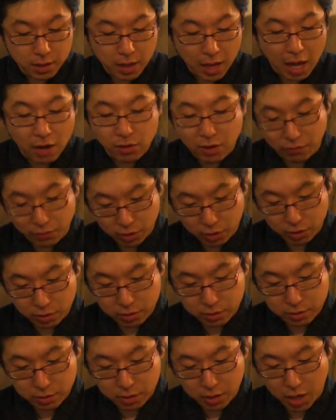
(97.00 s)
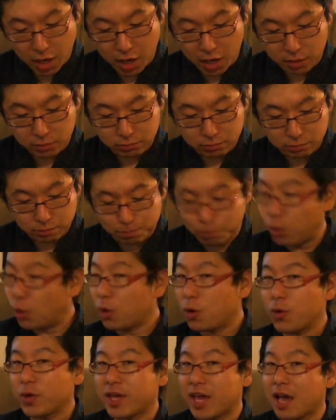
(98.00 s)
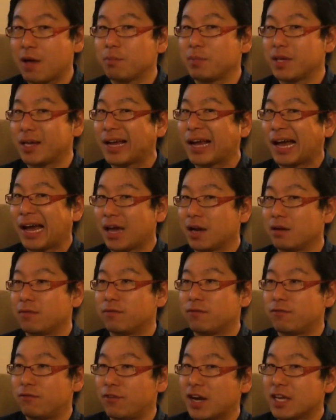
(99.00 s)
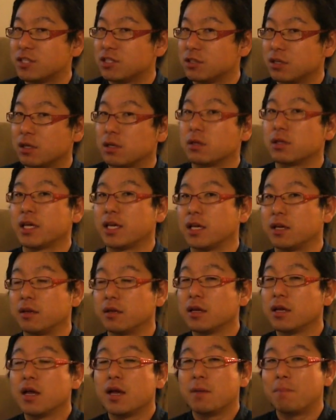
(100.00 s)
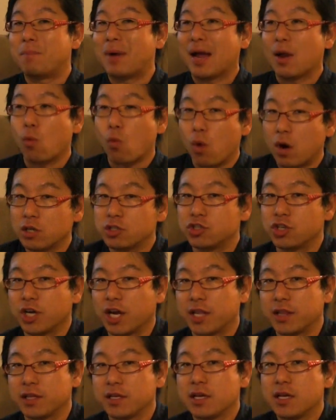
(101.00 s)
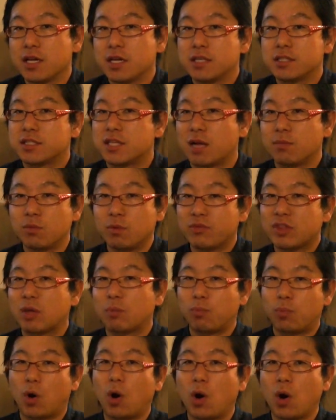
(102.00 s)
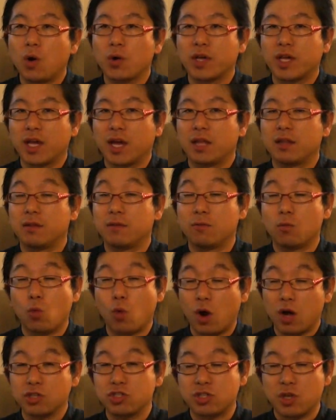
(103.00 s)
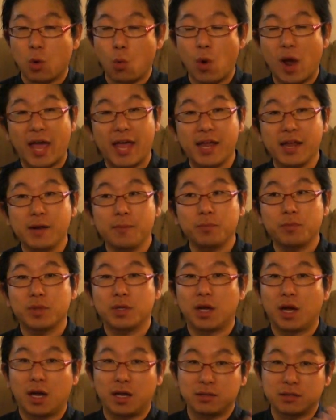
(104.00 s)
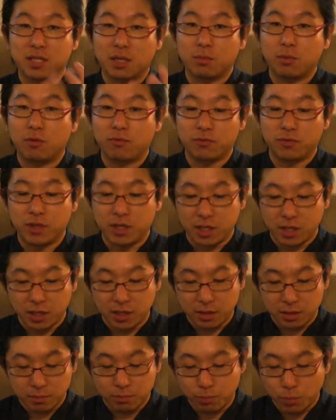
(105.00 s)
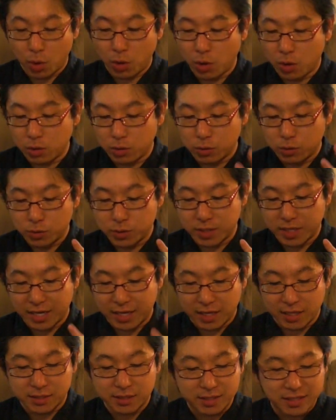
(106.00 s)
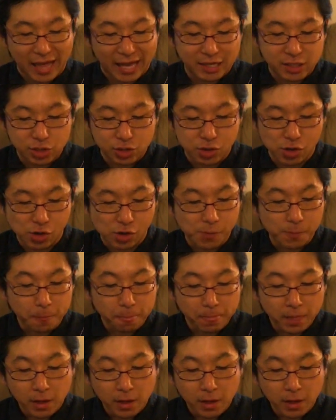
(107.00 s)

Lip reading: However, borrow can be kind of fresh and clean by washing it. Some of the borrow get washed away. Some of the borrow lose its texture.